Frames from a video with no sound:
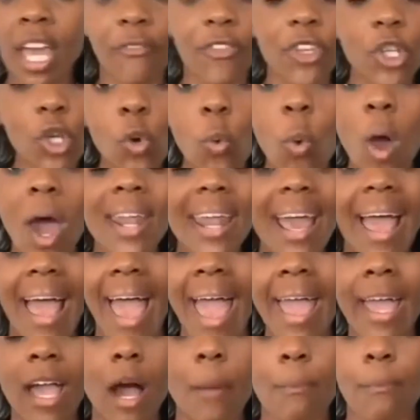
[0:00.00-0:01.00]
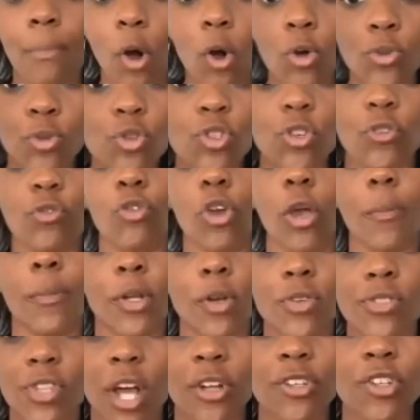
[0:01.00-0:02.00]
If you want to hang up posters of
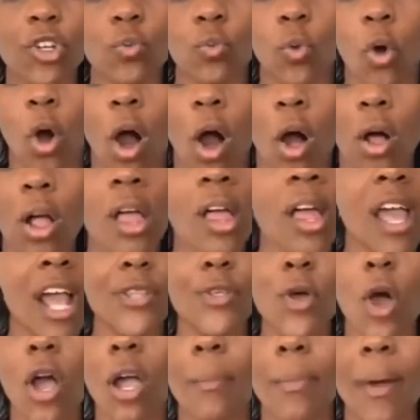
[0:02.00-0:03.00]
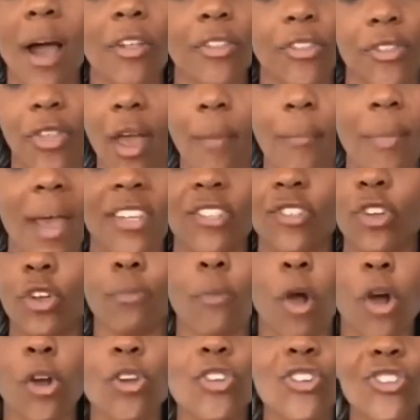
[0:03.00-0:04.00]
criminals on your wall and talk about them as your
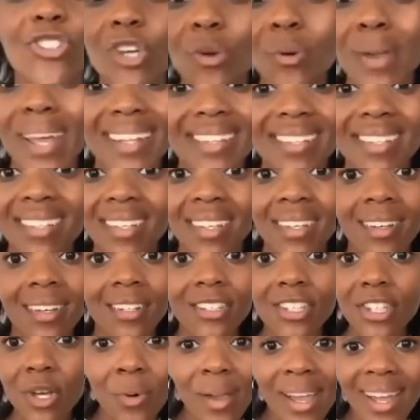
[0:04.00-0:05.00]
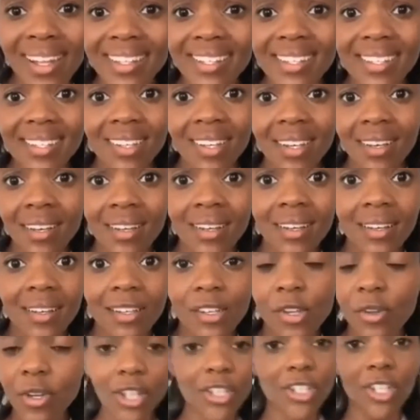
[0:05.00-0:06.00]
martyrs, do it. Do it.
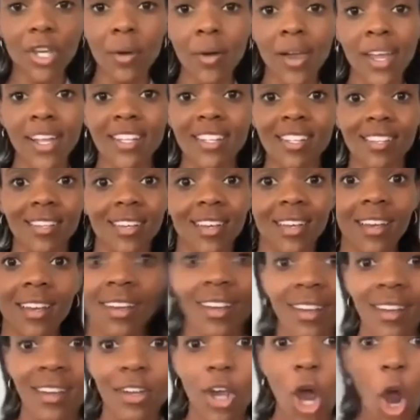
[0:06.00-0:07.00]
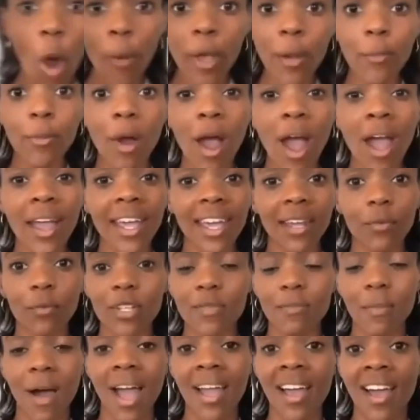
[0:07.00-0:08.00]
You can do it. Kobe Bryant
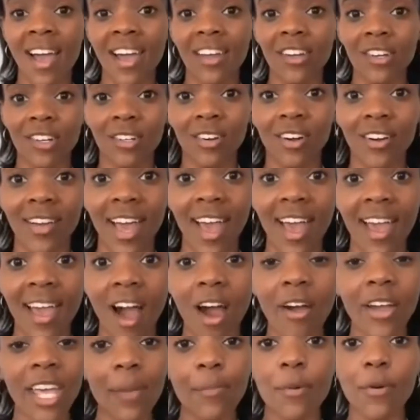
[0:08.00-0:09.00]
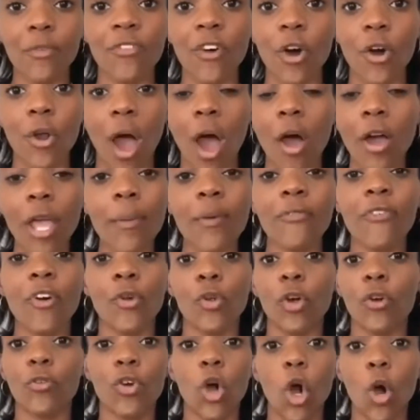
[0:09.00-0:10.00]
was my idol, okay? I'll keep a
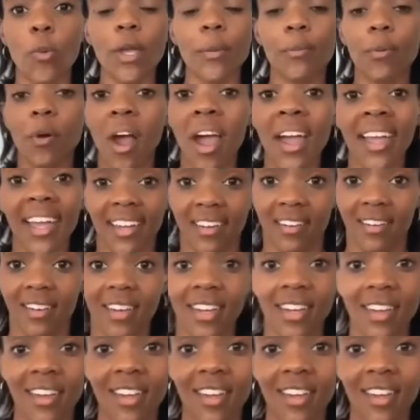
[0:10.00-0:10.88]
photo of Kobe Bryant.